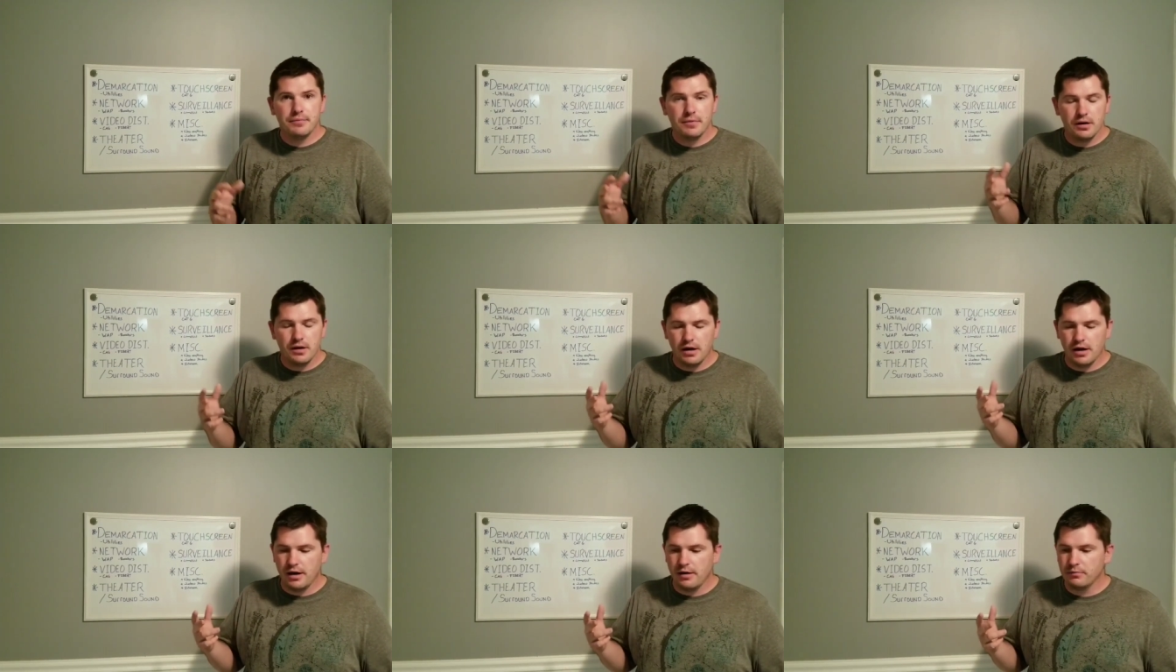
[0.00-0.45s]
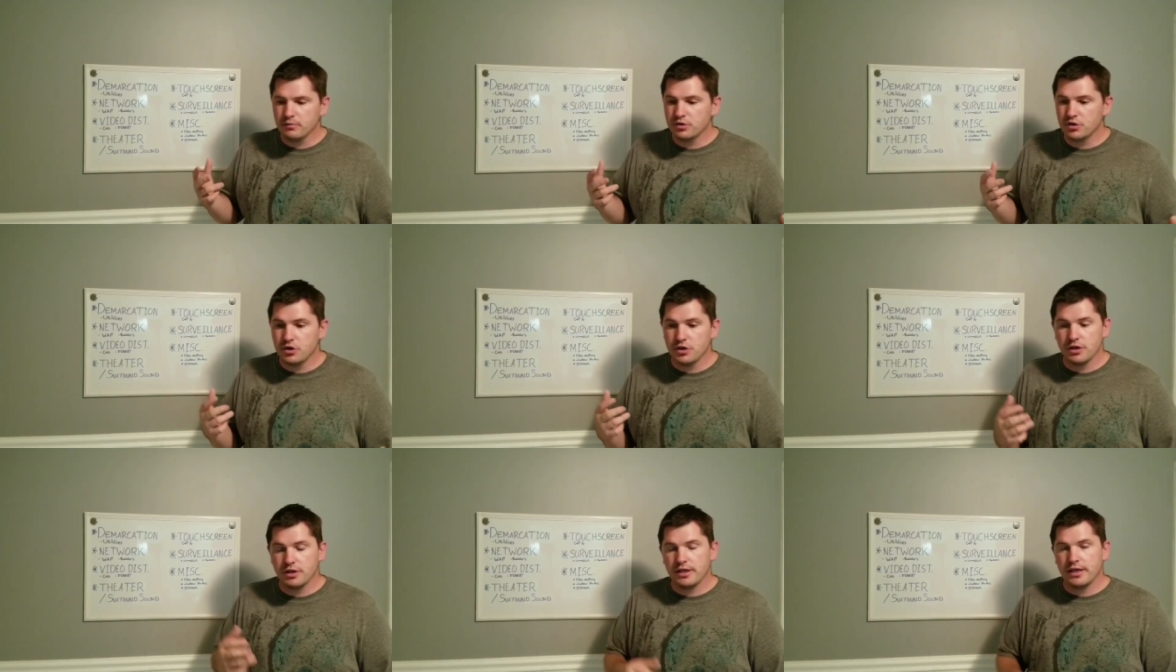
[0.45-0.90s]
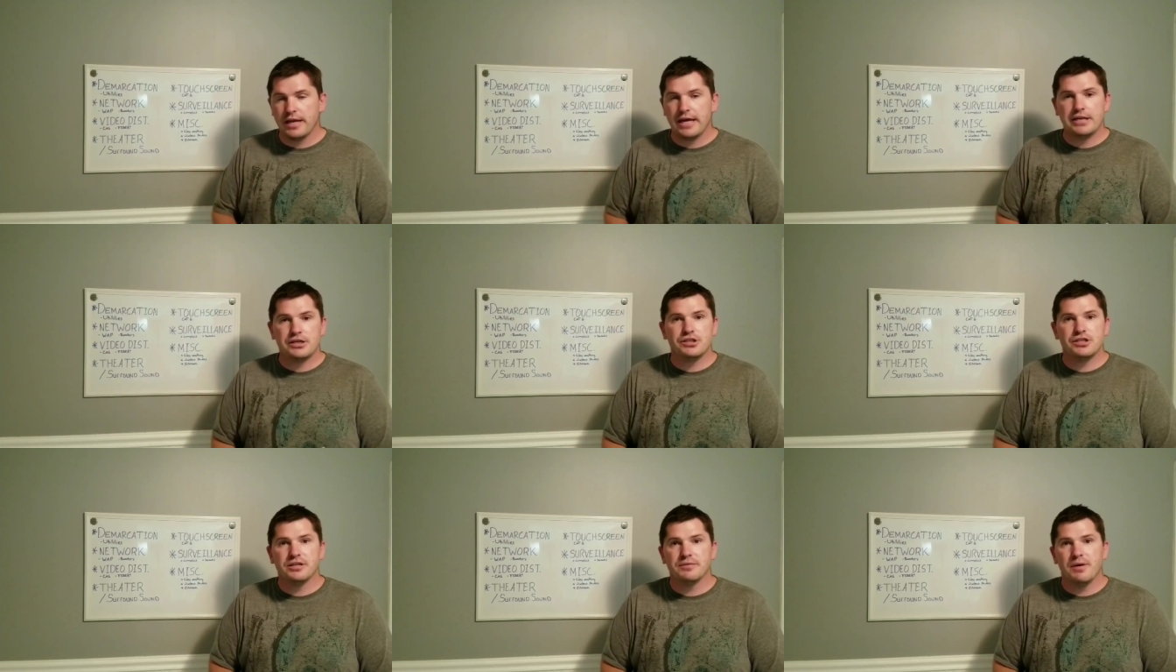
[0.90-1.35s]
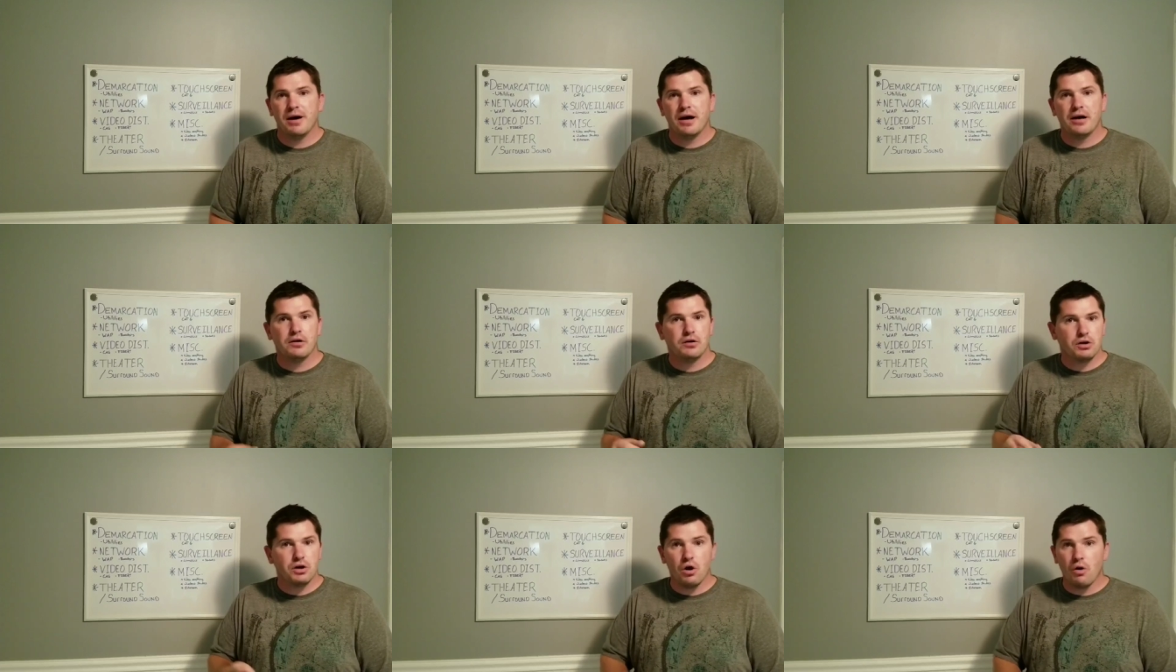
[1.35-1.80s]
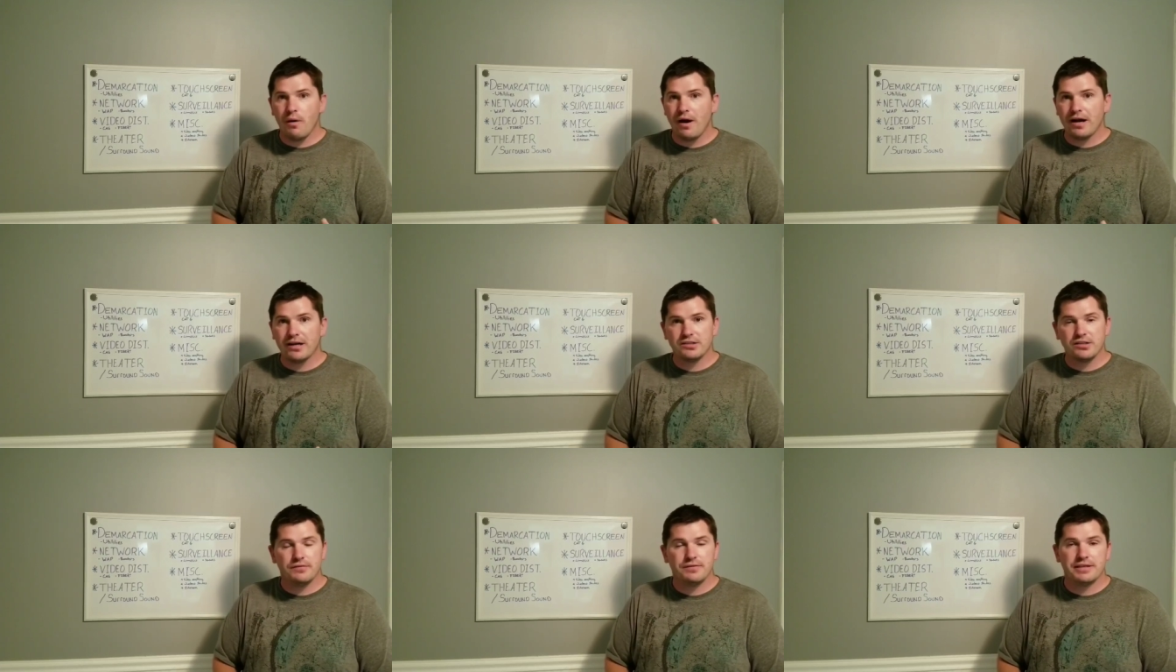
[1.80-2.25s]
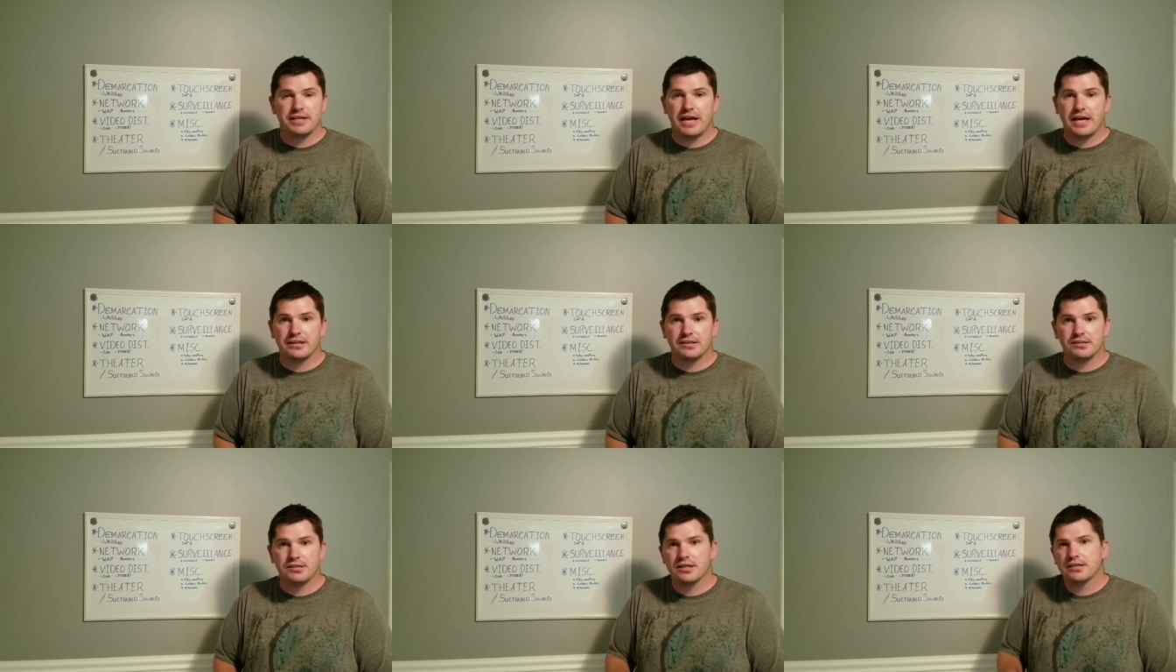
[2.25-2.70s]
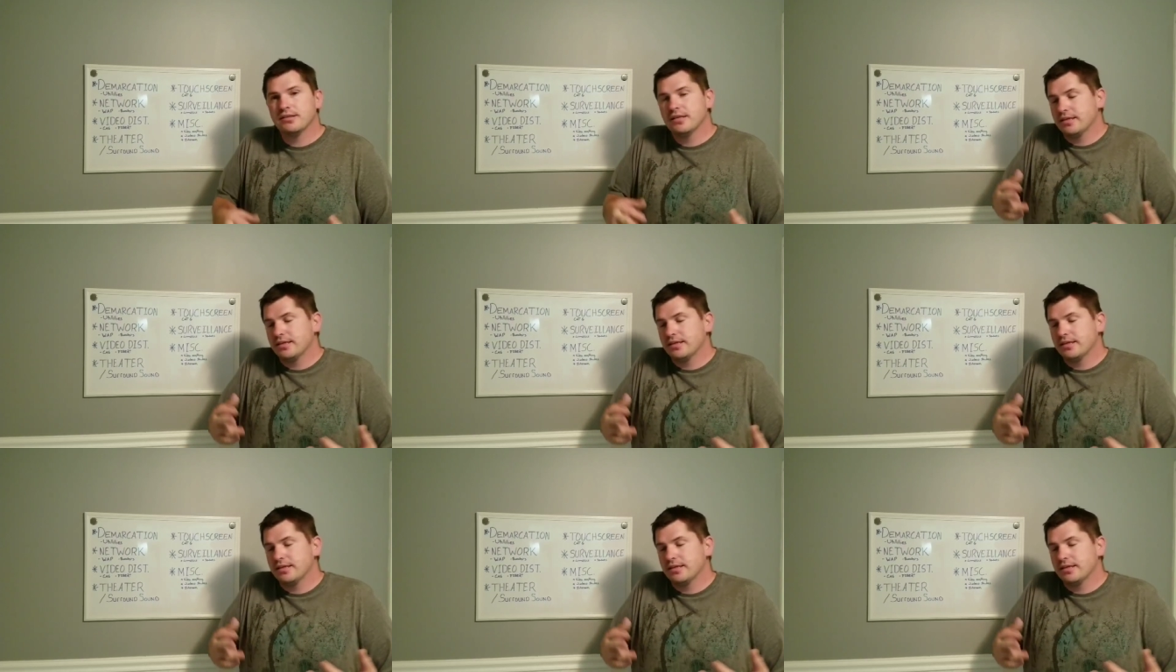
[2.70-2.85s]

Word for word: Um, so you can get HDMI coax off the Cat6.